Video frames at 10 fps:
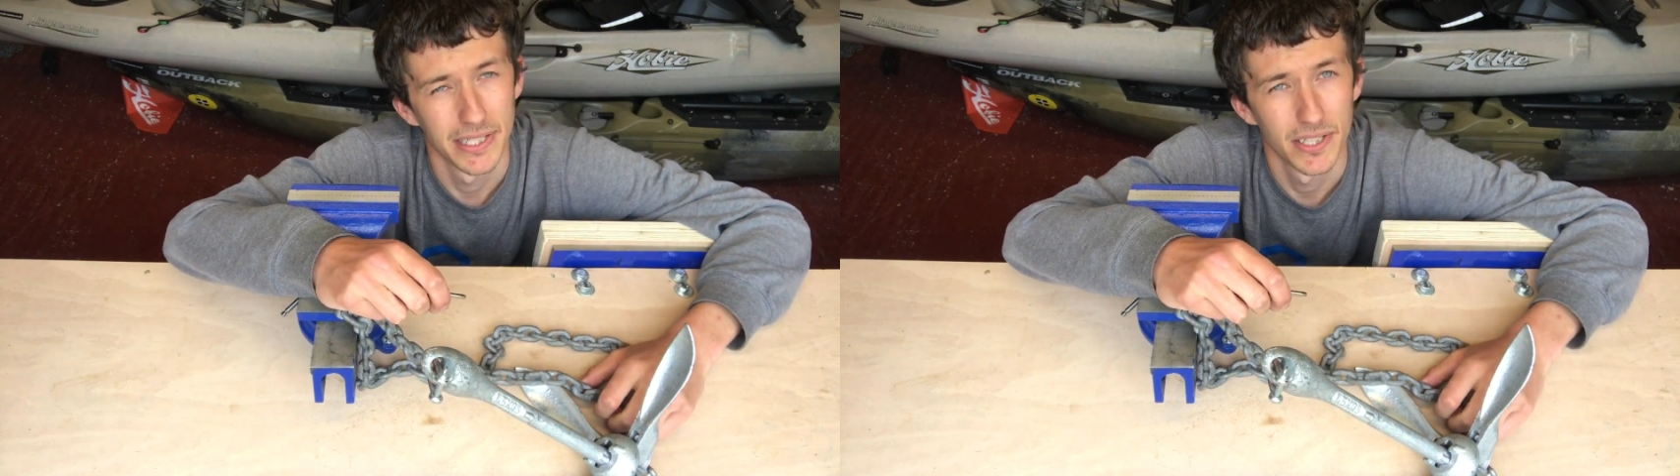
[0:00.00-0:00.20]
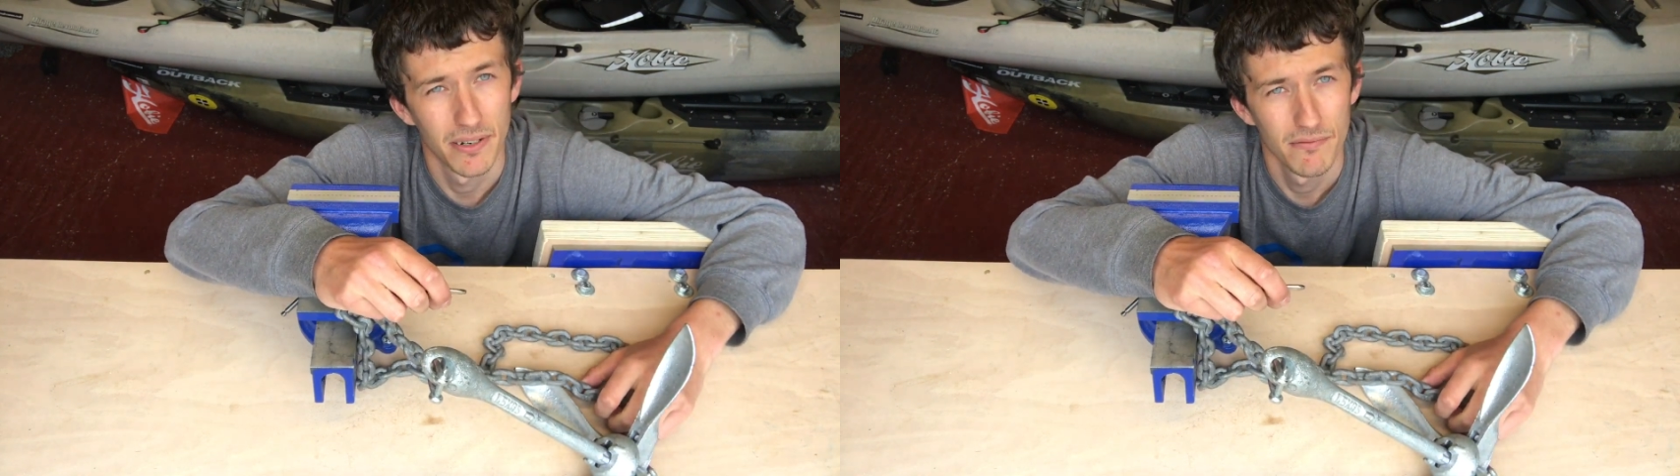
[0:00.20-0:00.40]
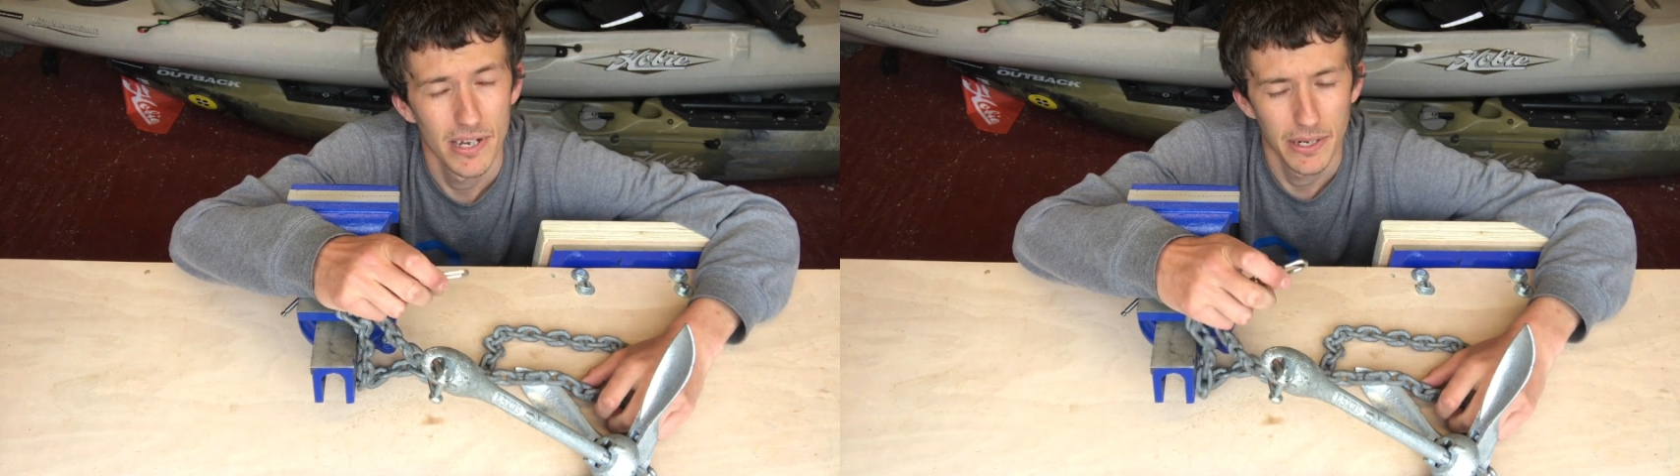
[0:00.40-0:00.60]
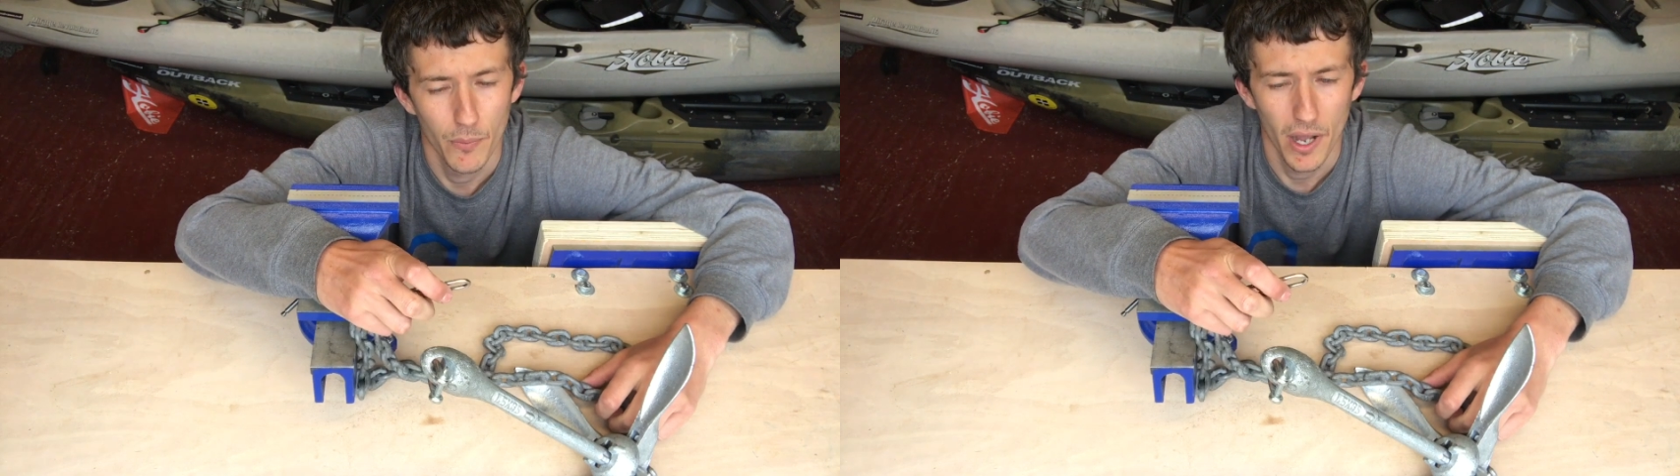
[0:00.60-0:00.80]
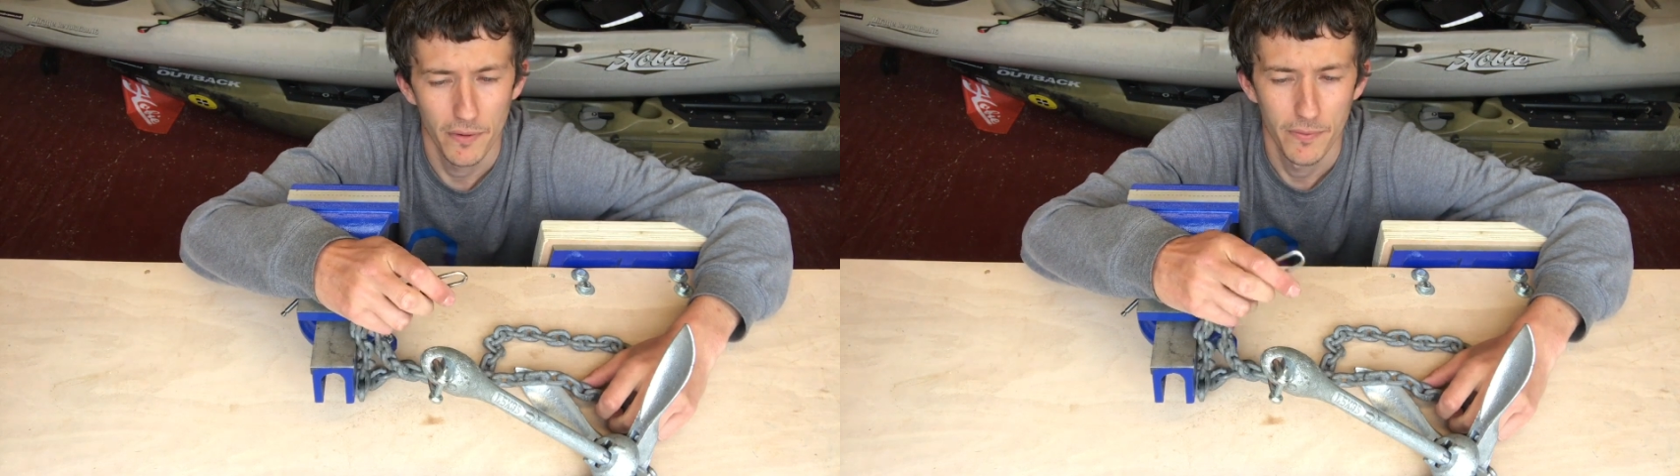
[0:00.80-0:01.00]
so they're really
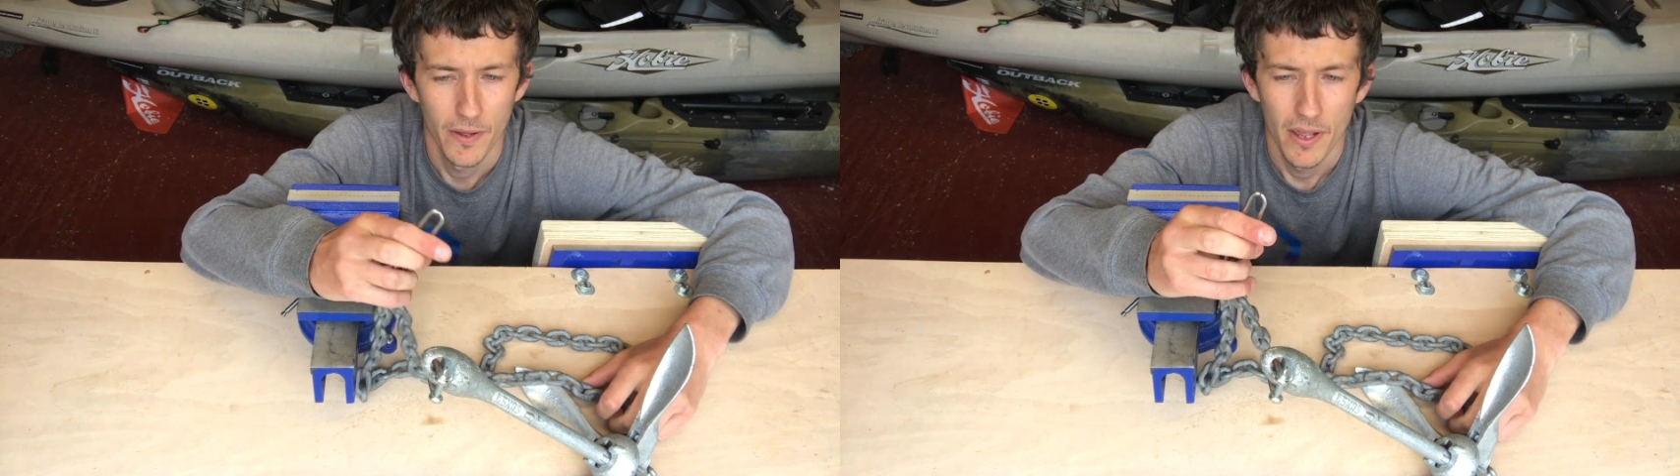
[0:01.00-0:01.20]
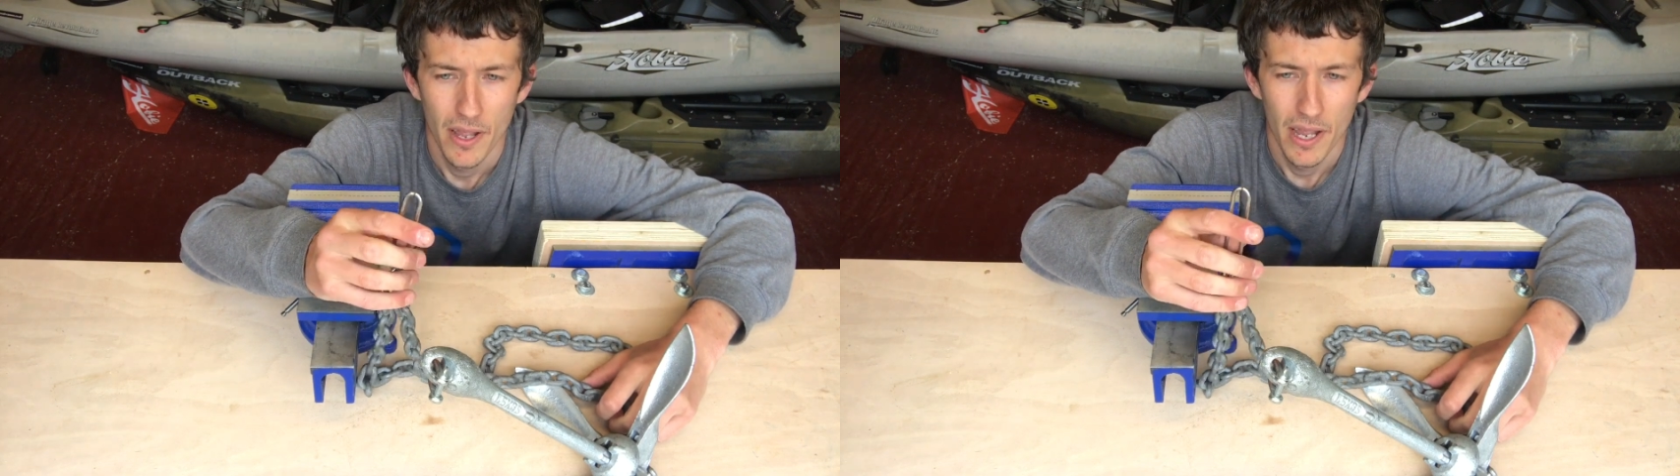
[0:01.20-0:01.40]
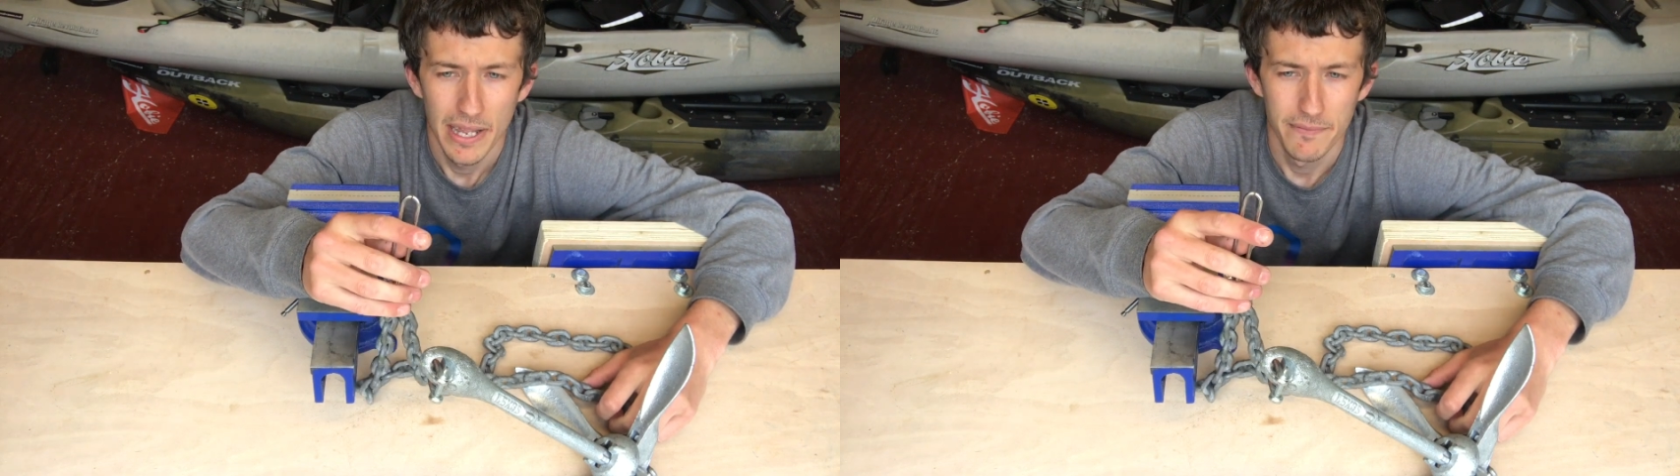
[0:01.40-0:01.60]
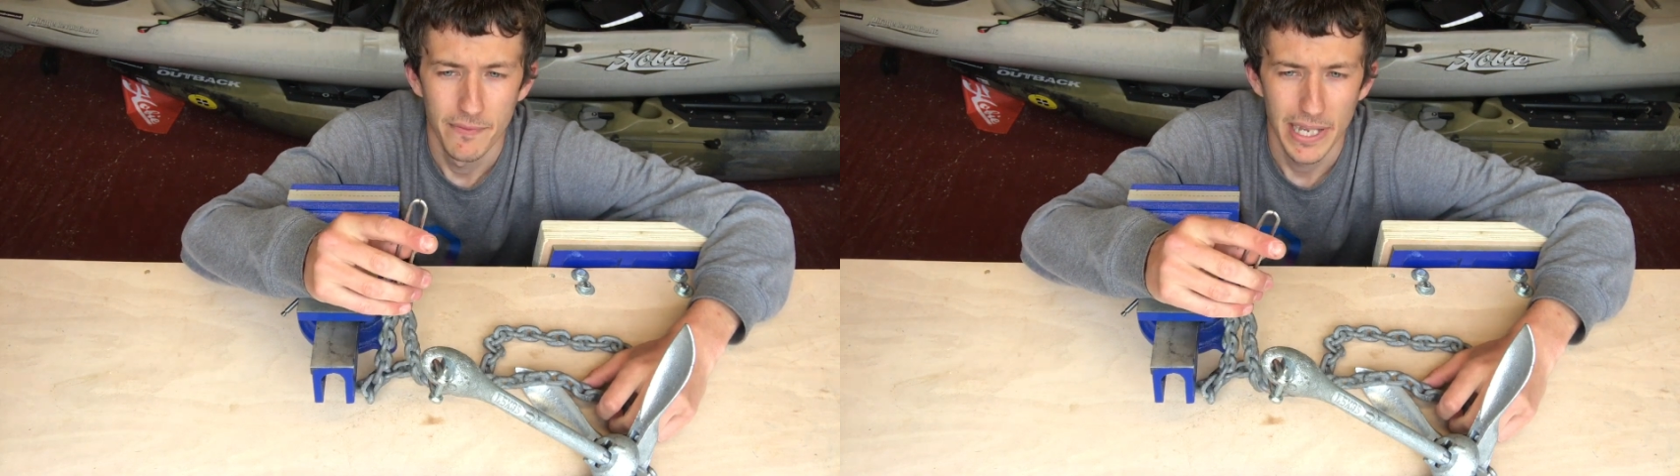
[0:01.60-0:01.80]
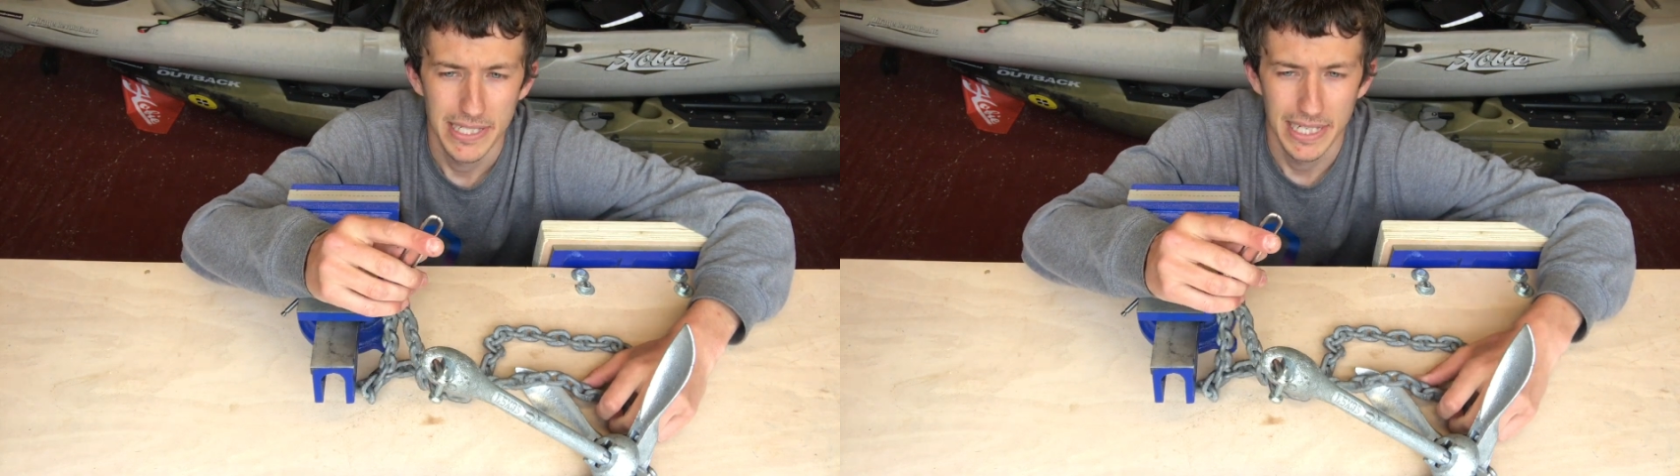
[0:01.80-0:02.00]
worth
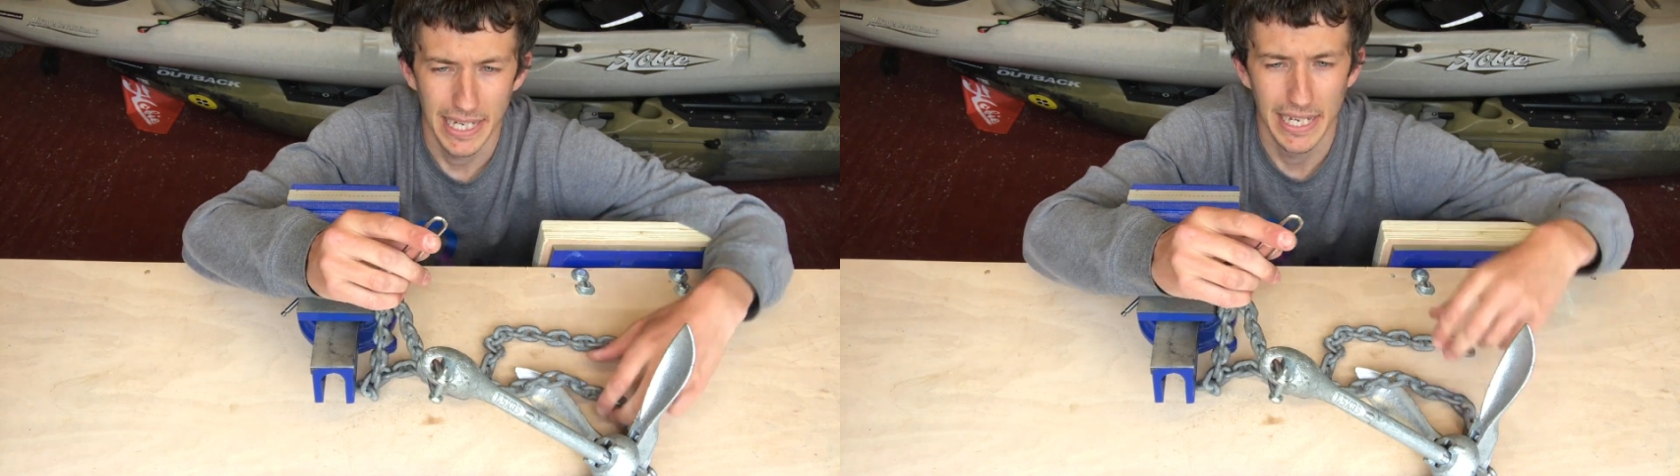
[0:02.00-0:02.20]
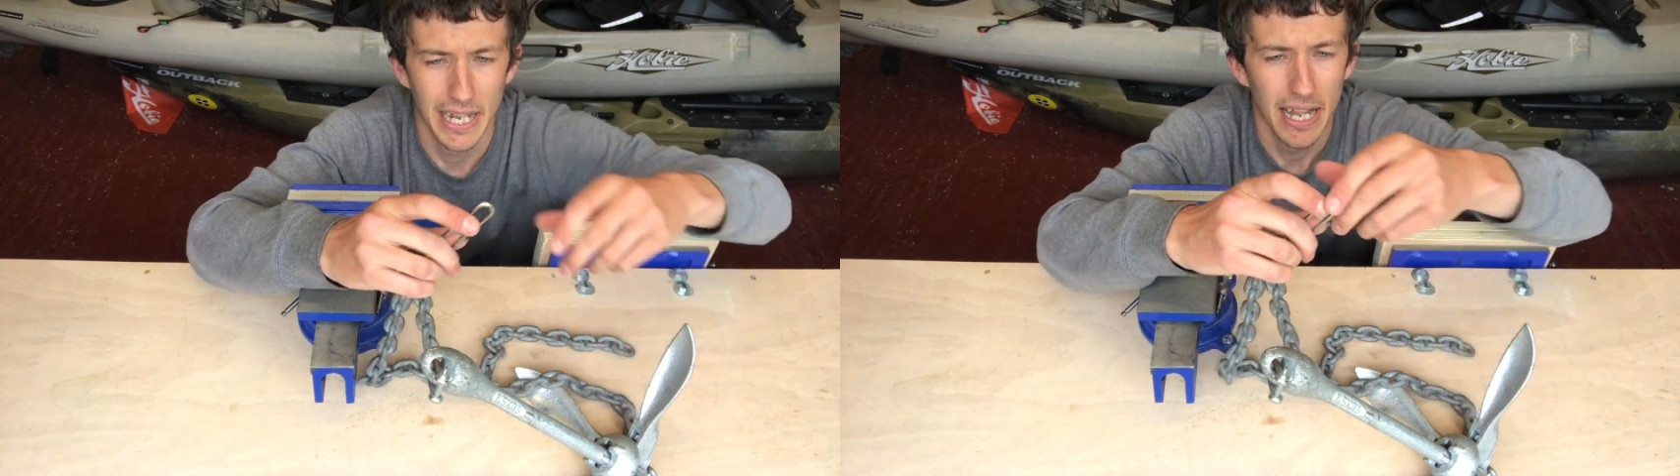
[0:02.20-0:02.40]
investing in.